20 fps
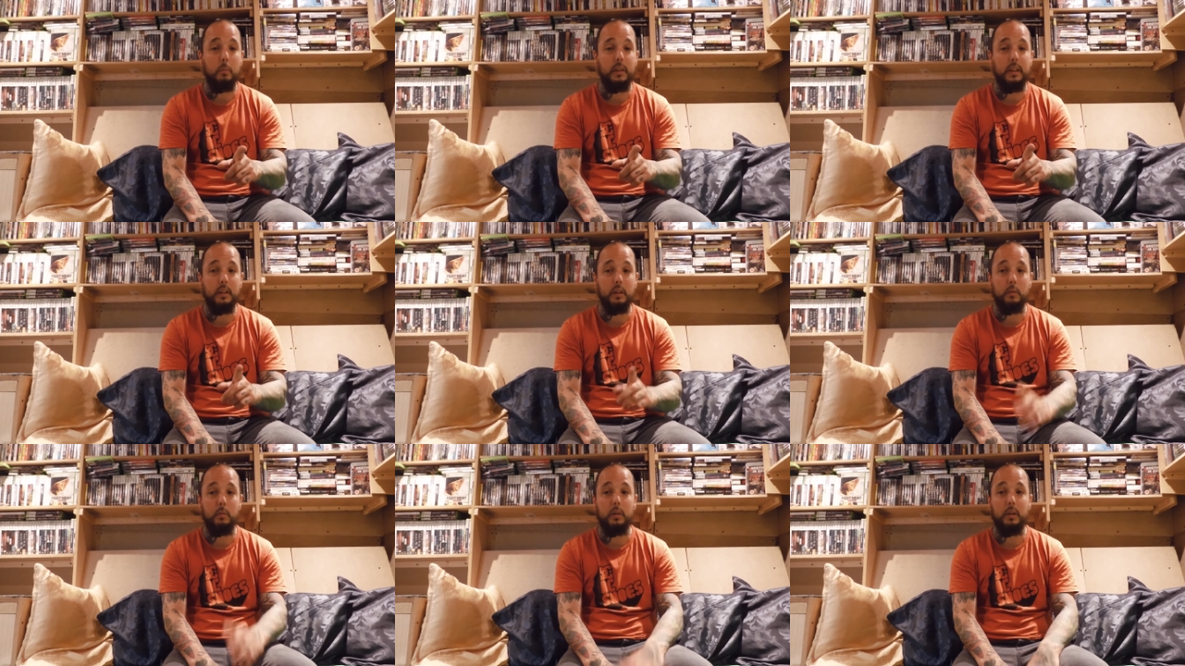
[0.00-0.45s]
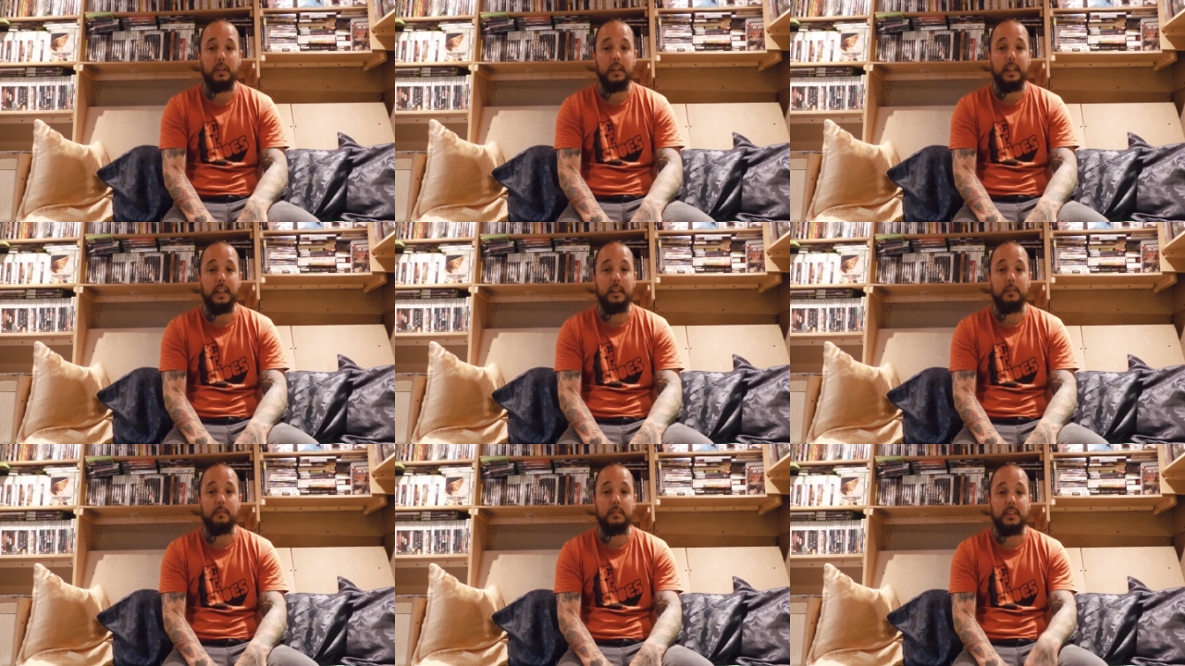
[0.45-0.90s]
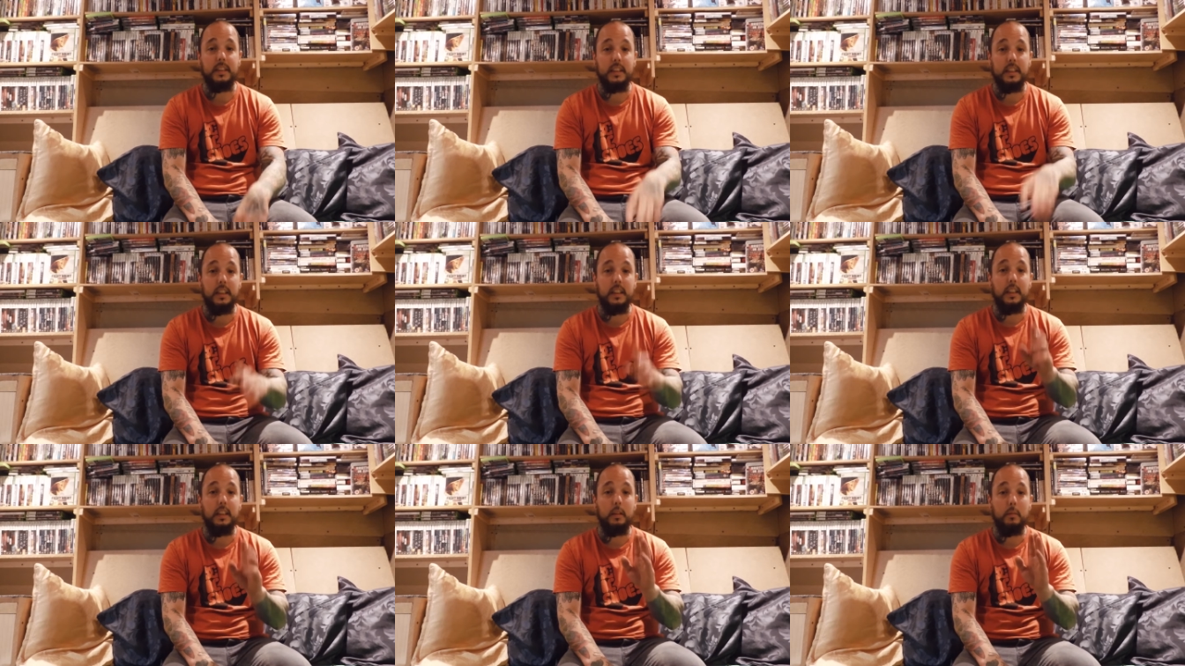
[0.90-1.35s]
play computer games.
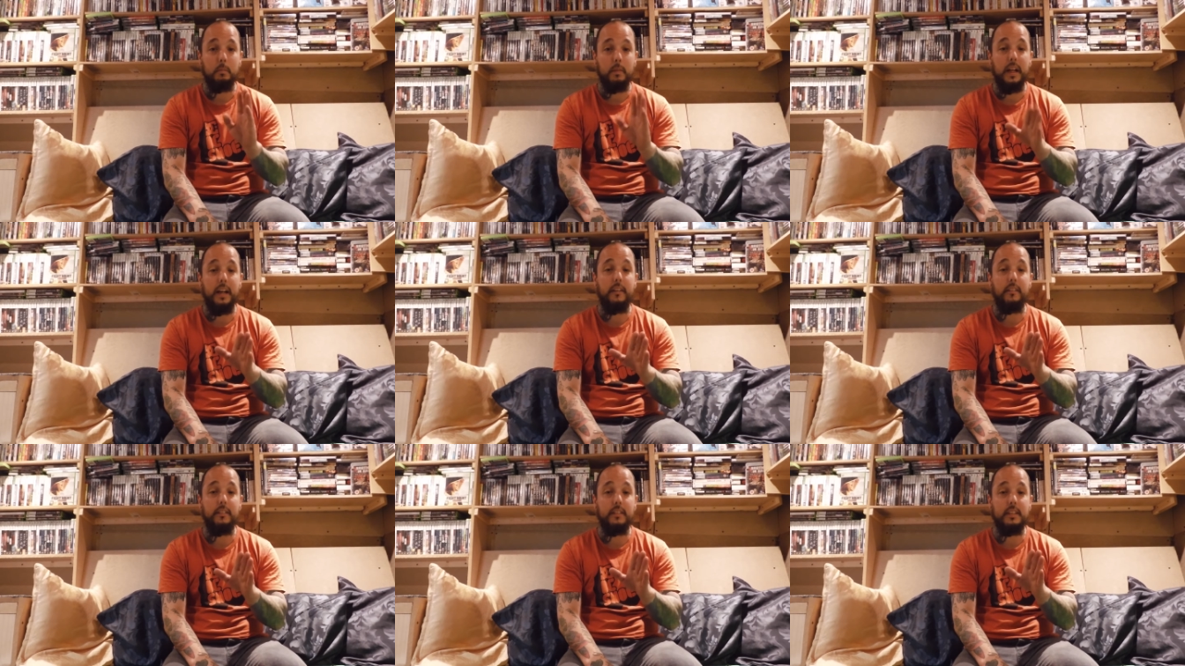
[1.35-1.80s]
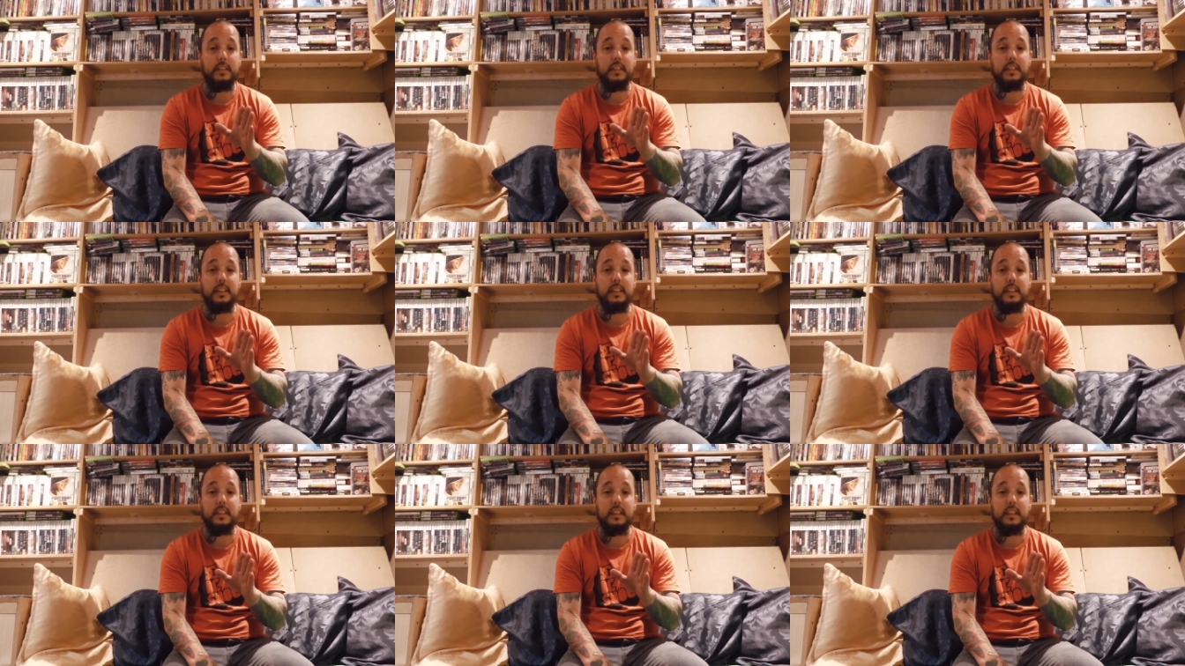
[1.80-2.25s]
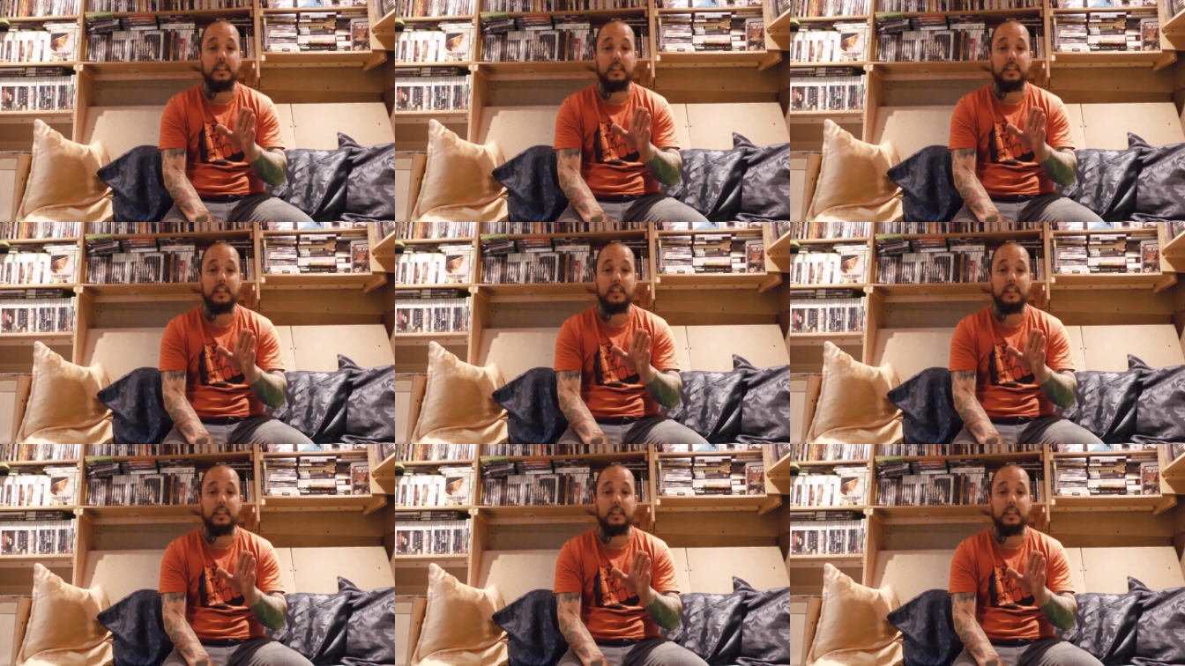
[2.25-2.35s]
Parents,